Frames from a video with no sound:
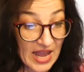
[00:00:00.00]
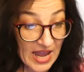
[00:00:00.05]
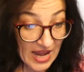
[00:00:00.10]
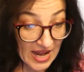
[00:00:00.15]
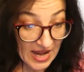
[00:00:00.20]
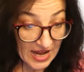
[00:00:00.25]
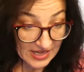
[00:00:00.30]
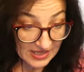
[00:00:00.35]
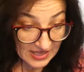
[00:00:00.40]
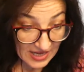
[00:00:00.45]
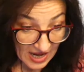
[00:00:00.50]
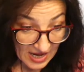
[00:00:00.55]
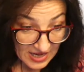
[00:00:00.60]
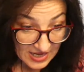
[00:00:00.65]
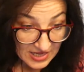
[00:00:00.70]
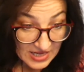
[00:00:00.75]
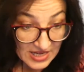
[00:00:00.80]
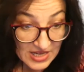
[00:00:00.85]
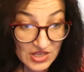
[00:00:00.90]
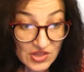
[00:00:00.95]
And
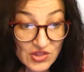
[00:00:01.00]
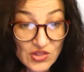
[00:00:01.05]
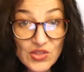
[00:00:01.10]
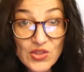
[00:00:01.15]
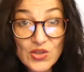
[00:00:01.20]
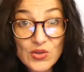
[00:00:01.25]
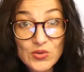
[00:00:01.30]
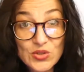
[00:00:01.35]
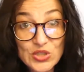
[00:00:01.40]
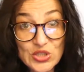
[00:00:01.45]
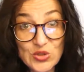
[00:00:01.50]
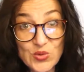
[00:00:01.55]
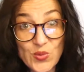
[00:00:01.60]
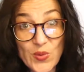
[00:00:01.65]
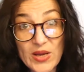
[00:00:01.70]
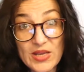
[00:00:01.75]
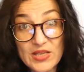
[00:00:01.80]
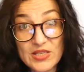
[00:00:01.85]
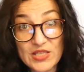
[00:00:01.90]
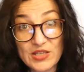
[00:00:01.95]
in those
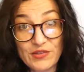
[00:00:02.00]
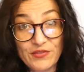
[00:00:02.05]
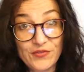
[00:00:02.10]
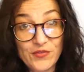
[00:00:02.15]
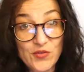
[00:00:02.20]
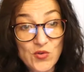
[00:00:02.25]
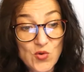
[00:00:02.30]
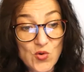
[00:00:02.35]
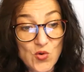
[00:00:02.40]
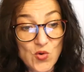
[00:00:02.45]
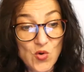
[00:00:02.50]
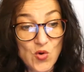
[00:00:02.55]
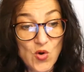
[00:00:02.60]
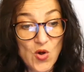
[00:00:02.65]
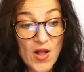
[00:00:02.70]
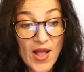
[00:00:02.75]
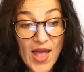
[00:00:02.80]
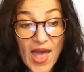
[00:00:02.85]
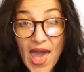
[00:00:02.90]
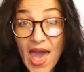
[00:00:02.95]
24,
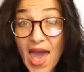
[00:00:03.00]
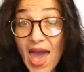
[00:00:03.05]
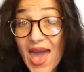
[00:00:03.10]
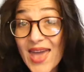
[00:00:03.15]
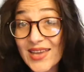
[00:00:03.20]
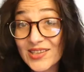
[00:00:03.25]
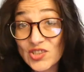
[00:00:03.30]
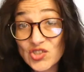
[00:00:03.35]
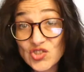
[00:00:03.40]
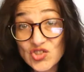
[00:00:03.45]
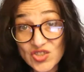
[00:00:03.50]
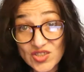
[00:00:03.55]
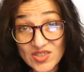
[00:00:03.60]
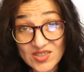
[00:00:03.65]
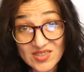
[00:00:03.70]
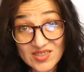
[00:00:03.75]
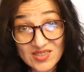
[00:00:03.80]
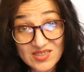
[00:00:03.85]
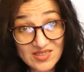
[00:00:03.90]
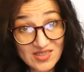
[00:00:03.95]

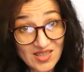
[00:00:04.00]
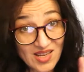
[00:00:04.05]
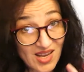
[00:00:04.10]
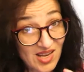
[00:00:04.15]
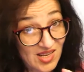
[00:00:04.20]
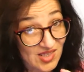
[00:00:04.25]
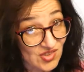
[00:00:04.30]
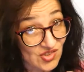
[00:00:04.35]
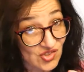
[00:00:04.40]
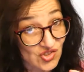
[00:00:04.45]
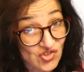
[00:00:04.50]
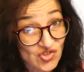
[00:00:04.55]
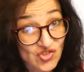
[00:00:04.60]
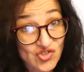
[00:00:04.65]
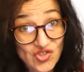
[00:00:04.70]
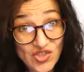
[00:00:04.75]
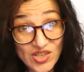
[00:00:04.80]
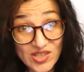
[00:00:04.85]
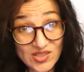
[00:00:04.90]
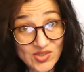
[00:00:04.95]
anxious is
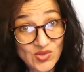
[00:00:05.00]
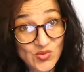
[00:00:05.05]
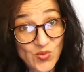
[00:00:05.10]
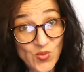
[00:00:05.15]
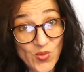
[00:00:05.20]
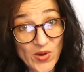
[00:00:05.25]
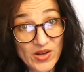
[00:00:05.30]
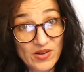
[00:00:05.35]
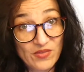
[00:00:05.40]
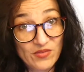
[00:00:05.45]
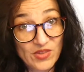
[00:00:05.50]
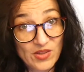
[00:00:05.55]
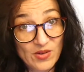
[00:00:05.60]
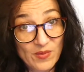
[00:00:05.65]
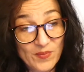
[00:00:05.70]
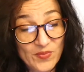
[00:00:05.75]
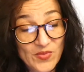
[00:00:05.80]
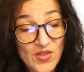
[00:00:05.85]
just one of them.